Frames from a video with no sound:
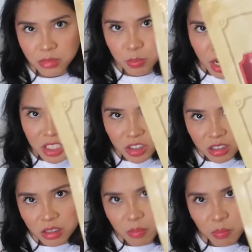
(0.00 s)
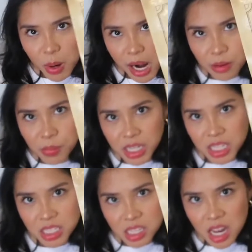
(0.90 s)
Sponsored by
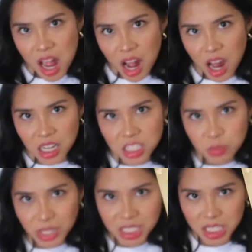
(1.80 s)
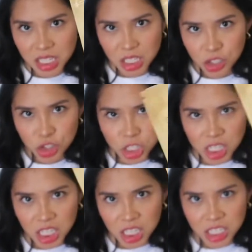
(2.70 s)
Buc-ee's. Hot and spicy
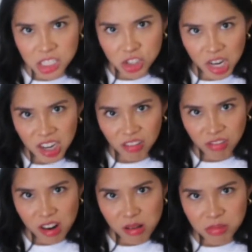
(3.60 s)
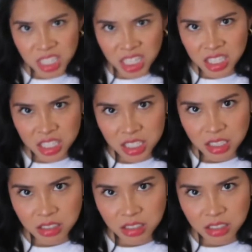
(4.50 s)
jerky straight from Texas.